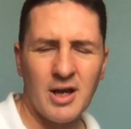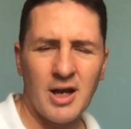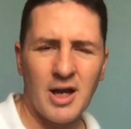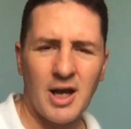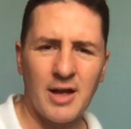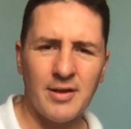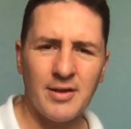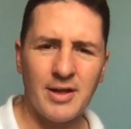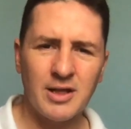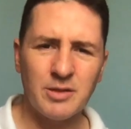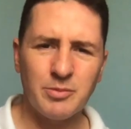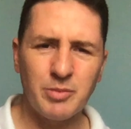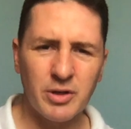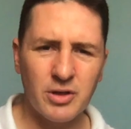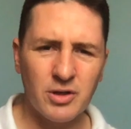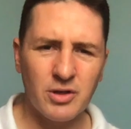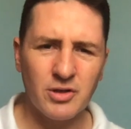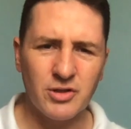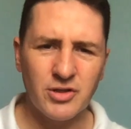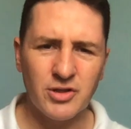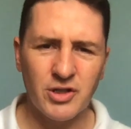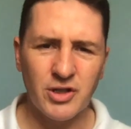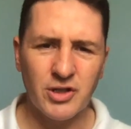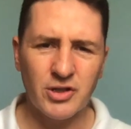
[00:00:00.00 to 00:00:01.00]
and that's
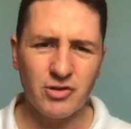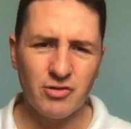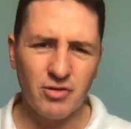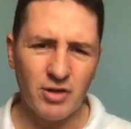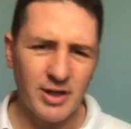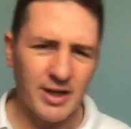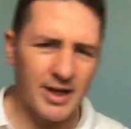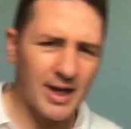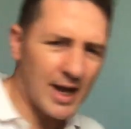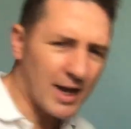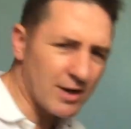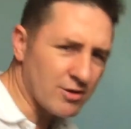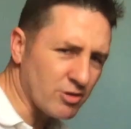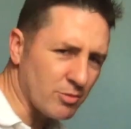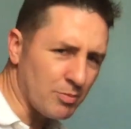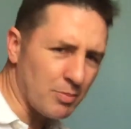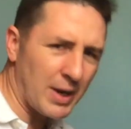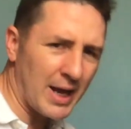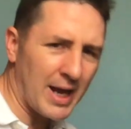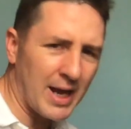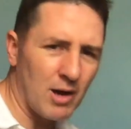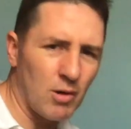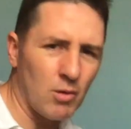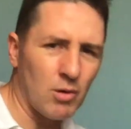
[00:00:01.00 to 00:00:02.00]
because she's trying to get extra
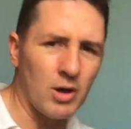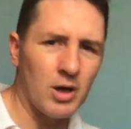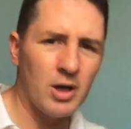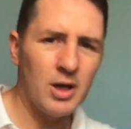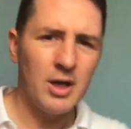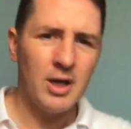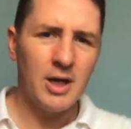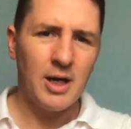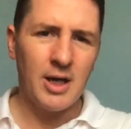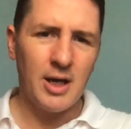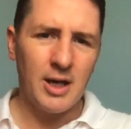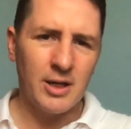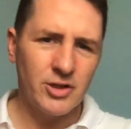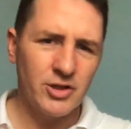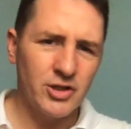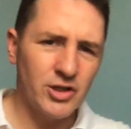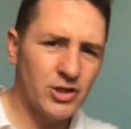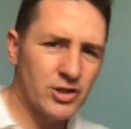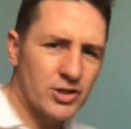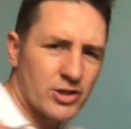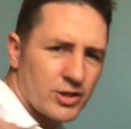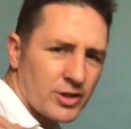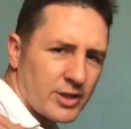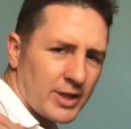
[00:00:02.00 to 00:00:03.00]
power, and
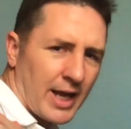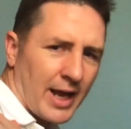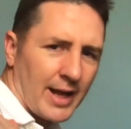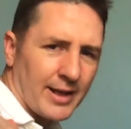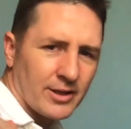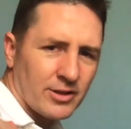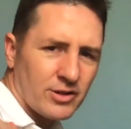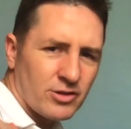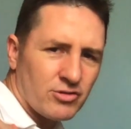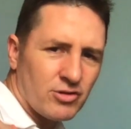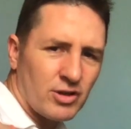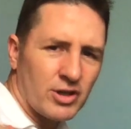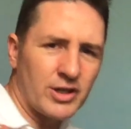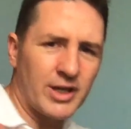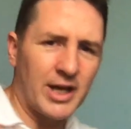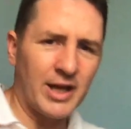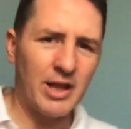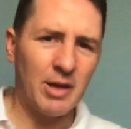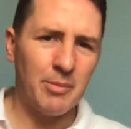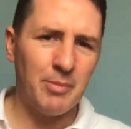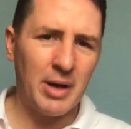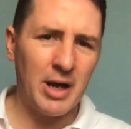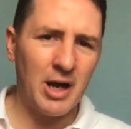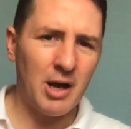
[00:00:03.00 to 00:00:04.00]
she's trying to get
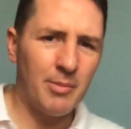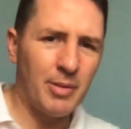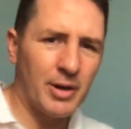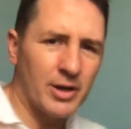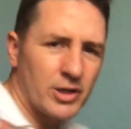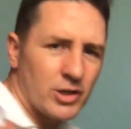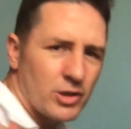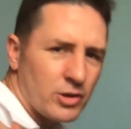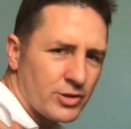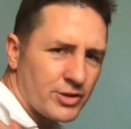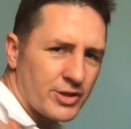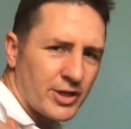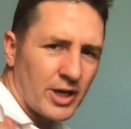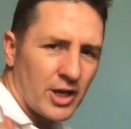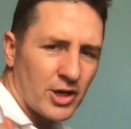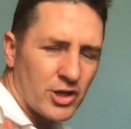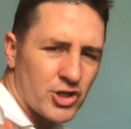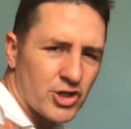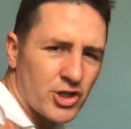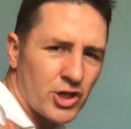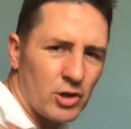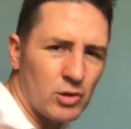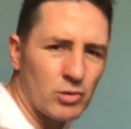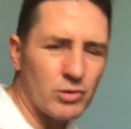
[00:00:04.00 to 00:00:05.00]
that power by using her
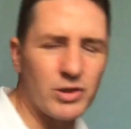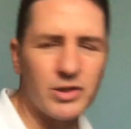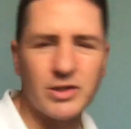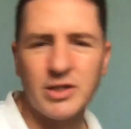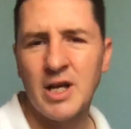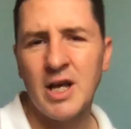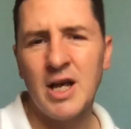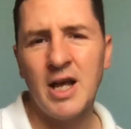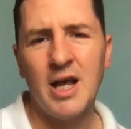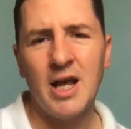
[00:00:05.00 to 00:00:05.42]
shoulders,